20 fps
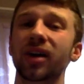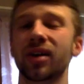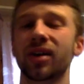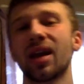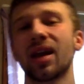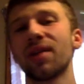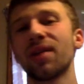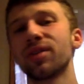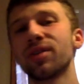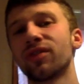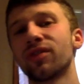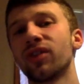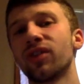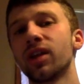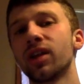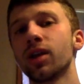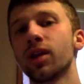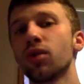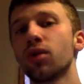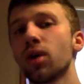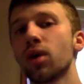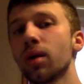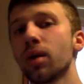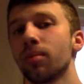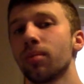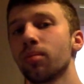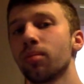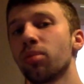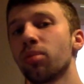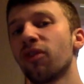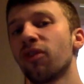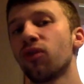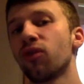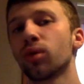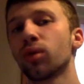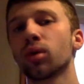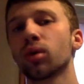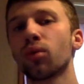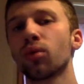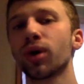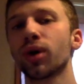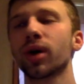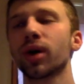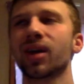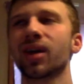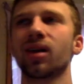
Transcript: gonna have this video up before work,